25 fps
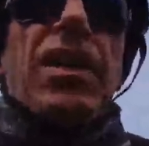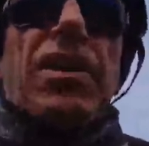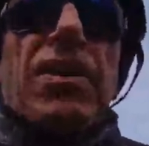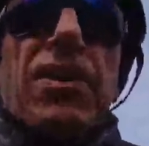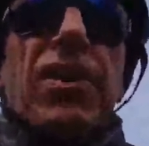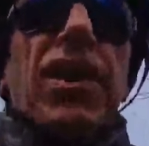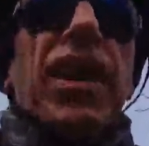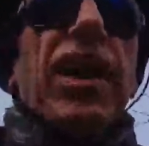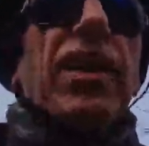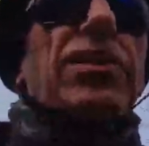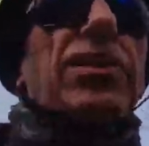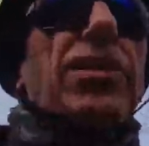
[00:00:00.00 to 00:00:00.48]

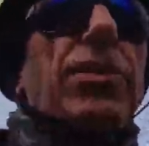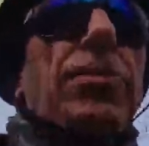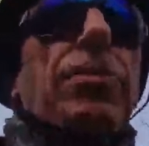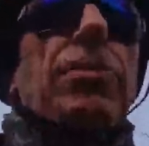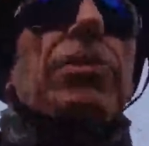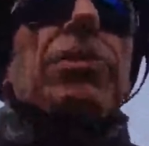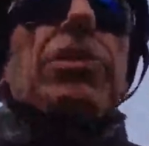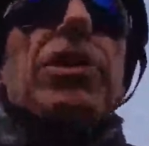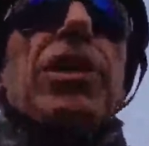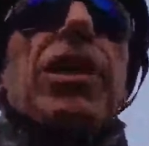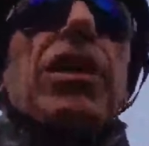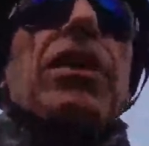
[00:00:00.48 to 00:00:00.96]
They're not
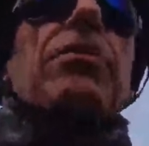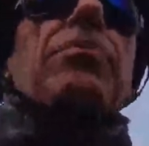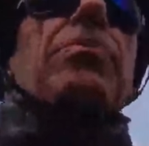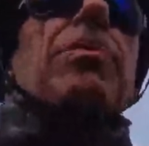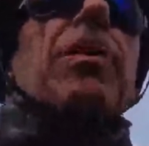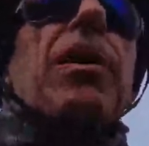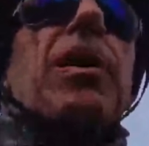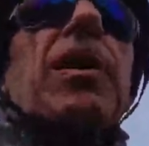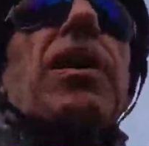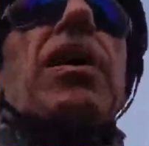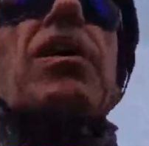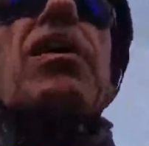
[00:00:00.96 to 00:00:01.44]
super cheap,
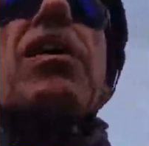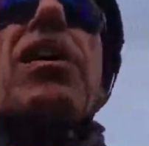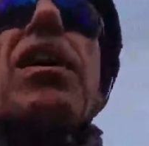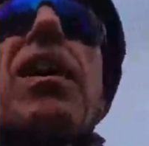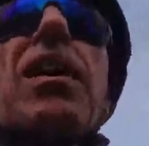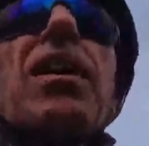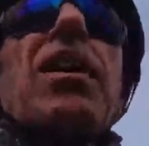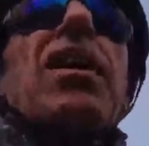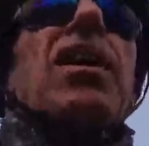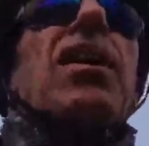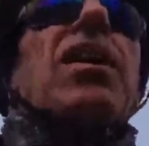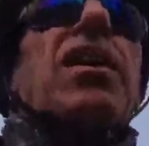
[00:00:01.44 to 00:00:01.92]

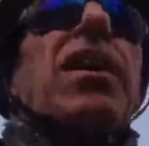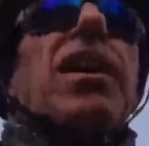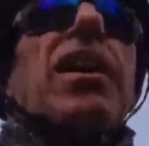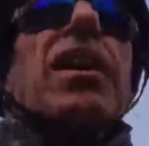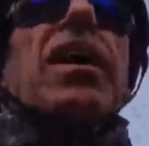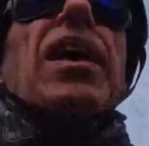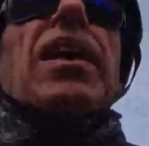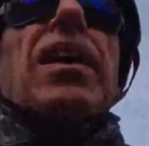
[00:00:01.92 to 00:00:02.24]
like